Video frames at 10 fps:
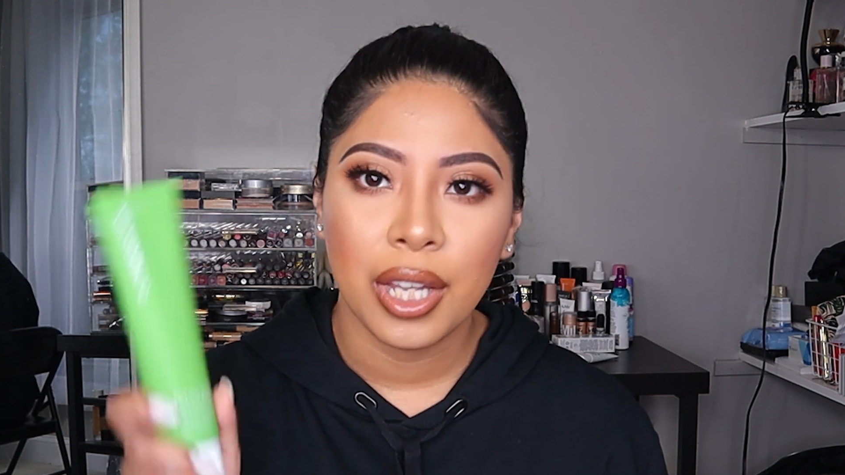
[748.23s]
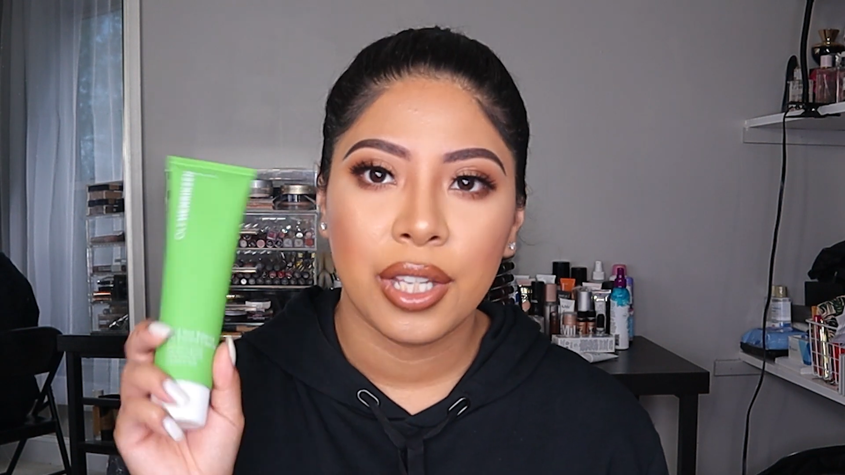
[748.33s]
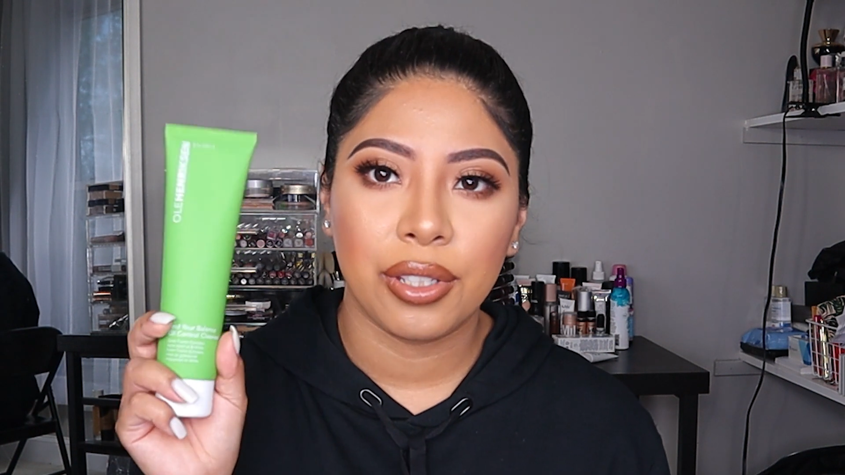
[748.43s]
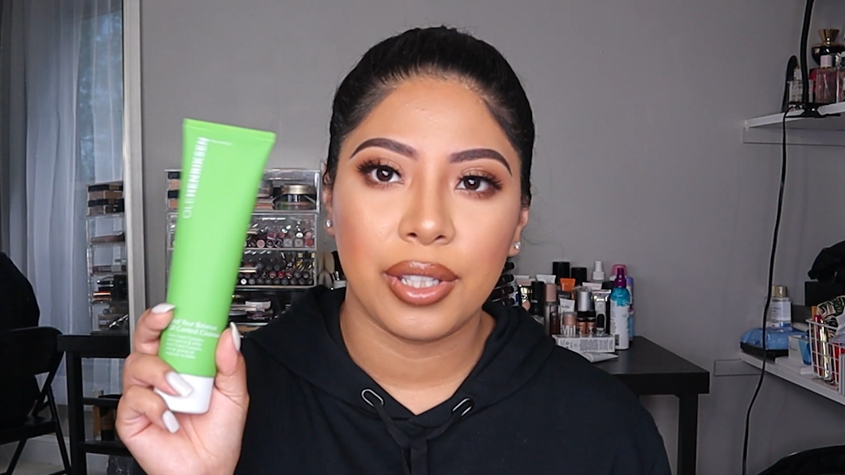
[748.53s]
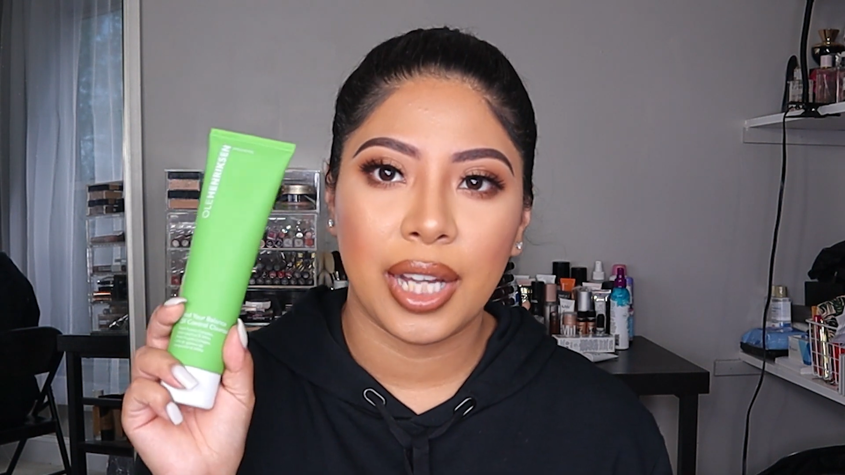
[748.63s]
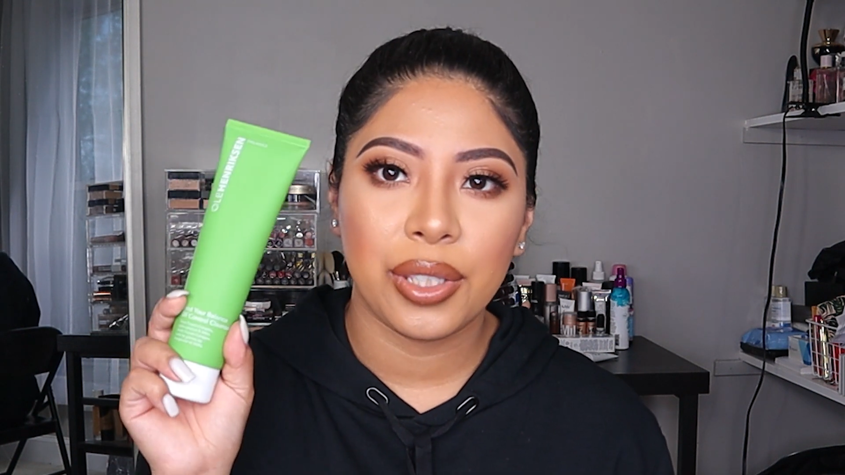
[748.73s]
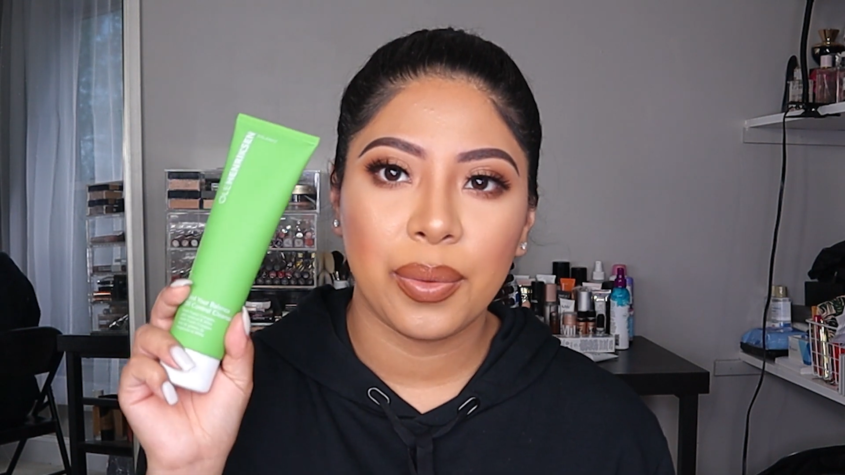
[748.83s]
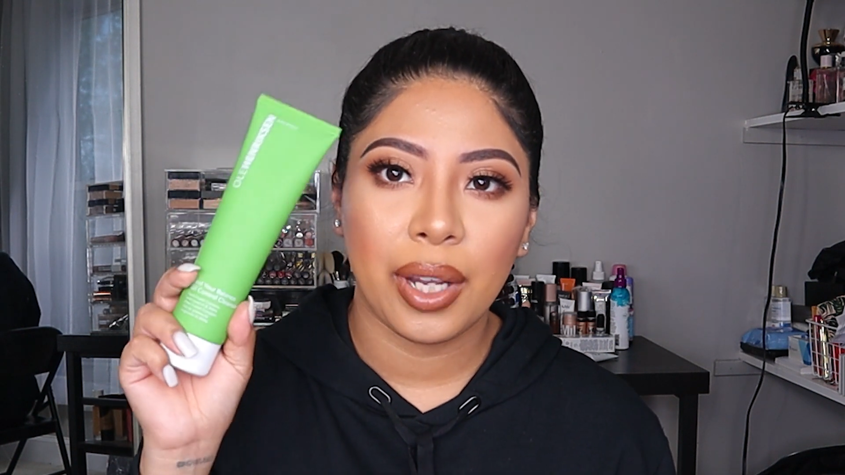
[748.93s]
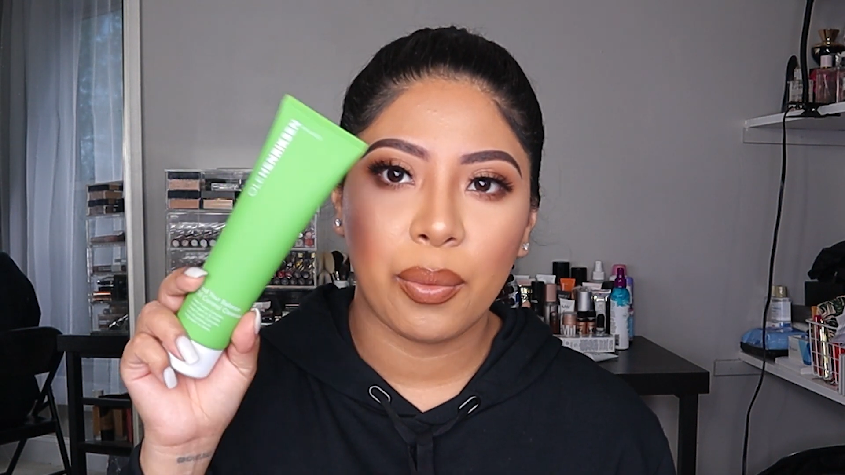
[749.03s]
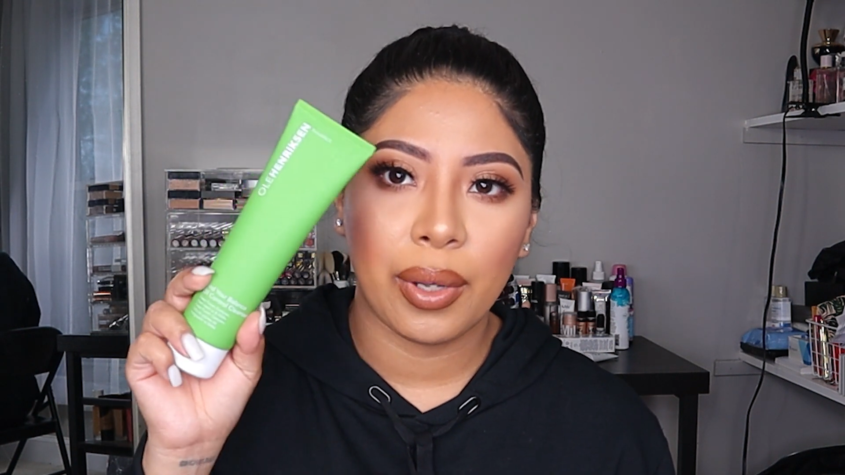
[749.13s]
So that's
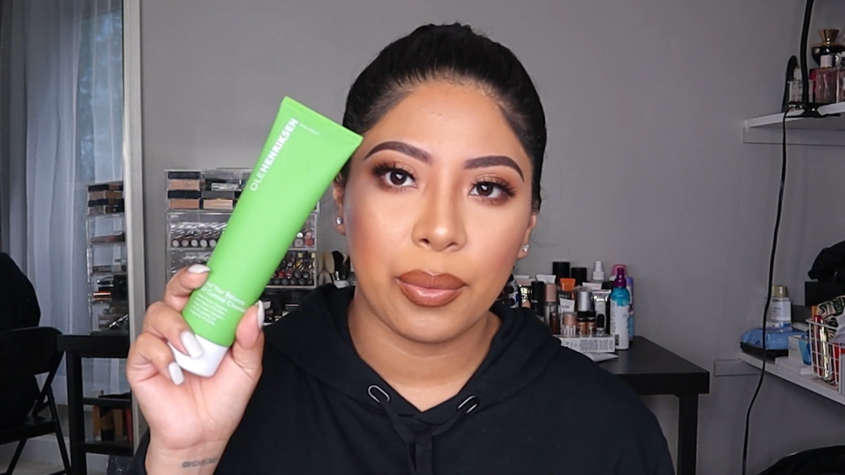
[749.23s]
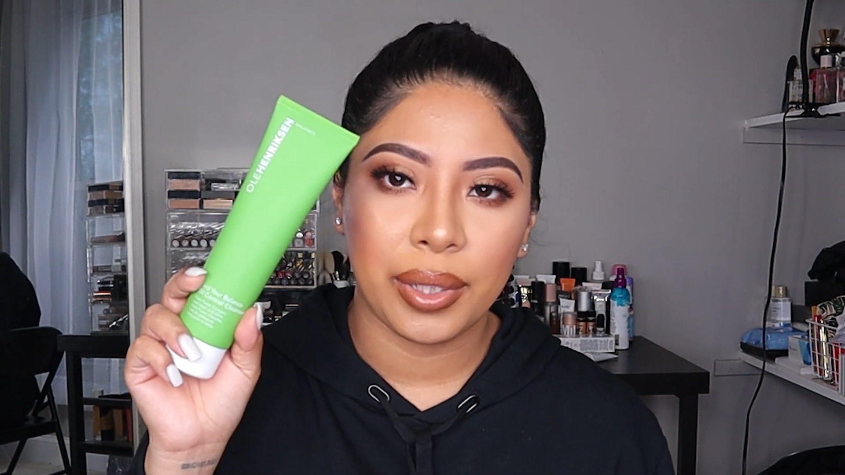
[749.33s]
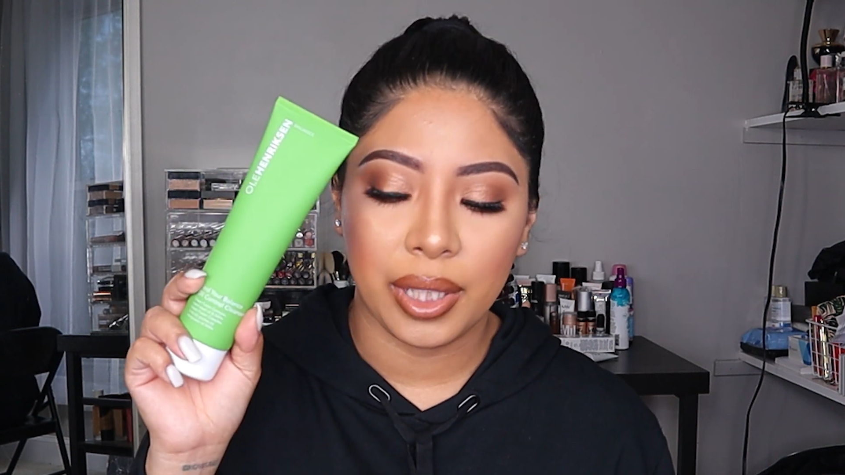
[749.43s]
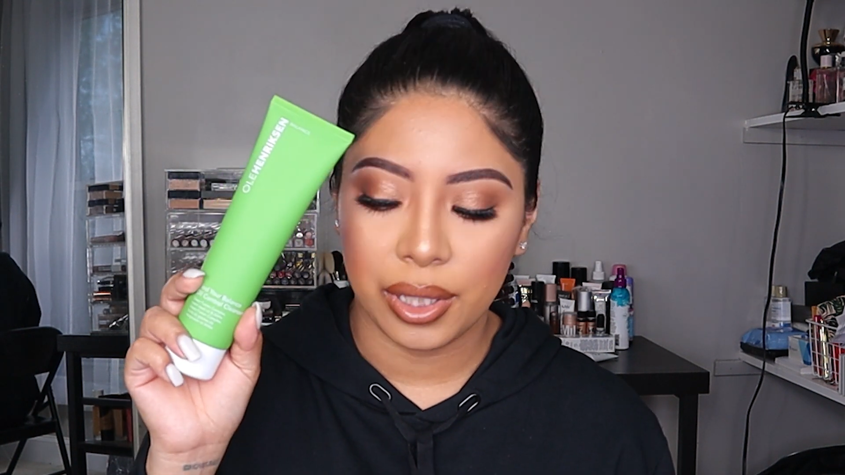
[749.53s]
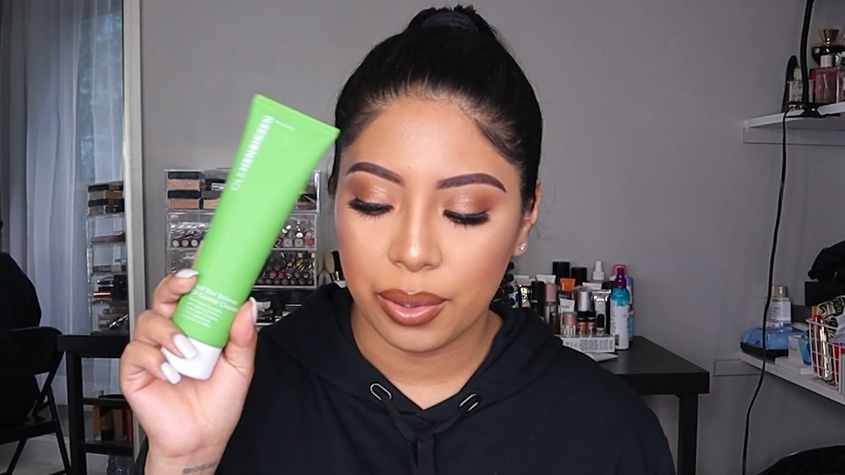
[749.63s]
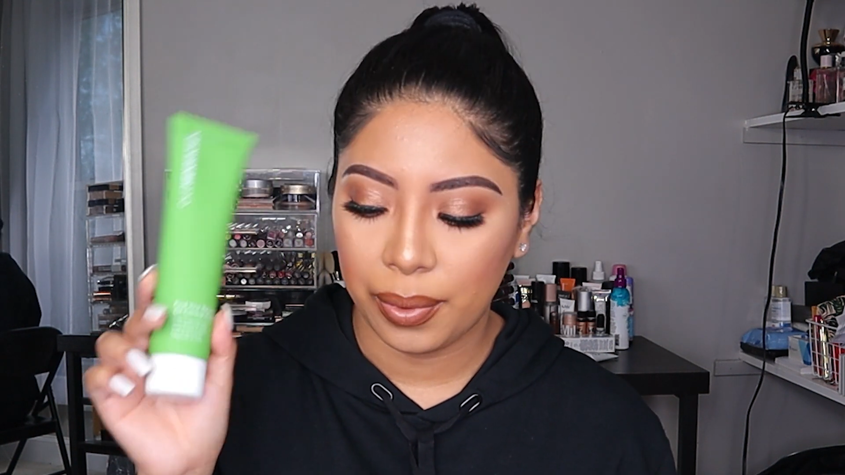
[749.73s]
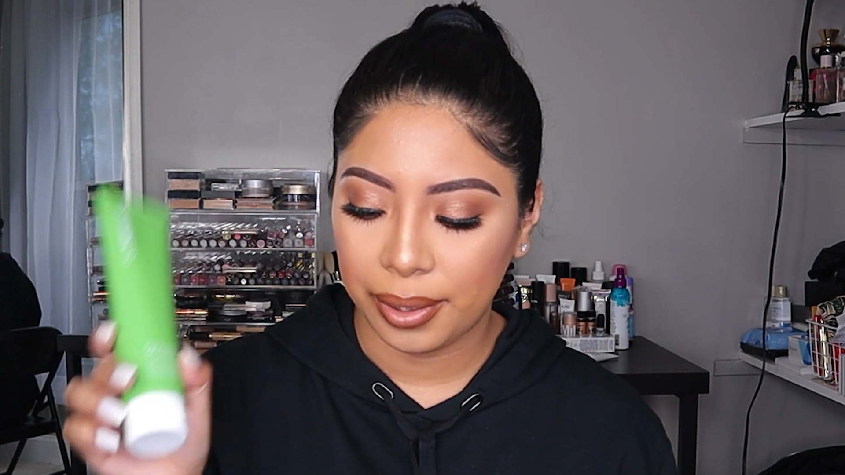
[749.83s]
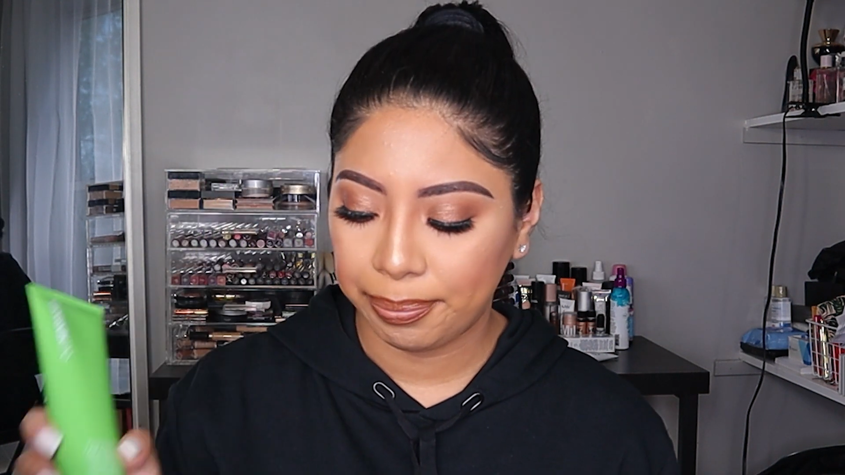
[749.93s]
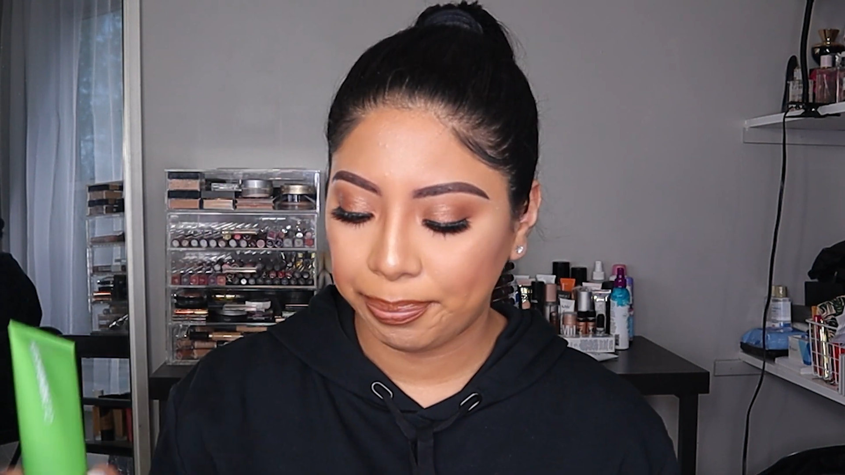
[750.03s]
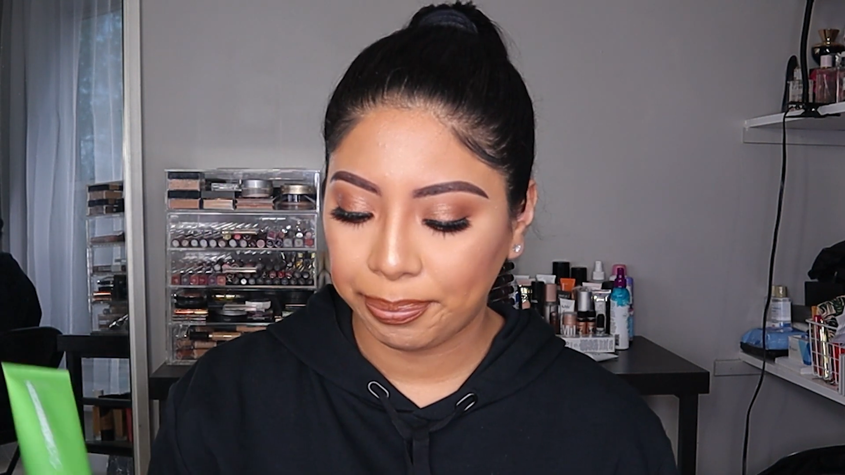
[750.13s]
why I went with this
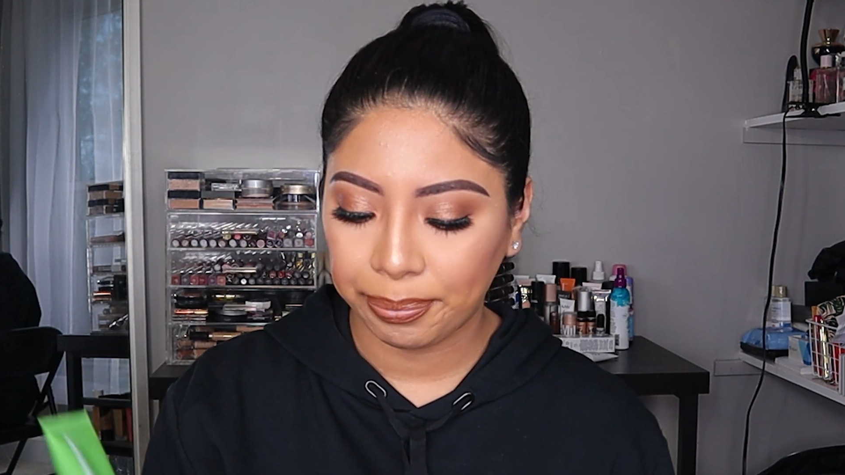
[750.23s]
one.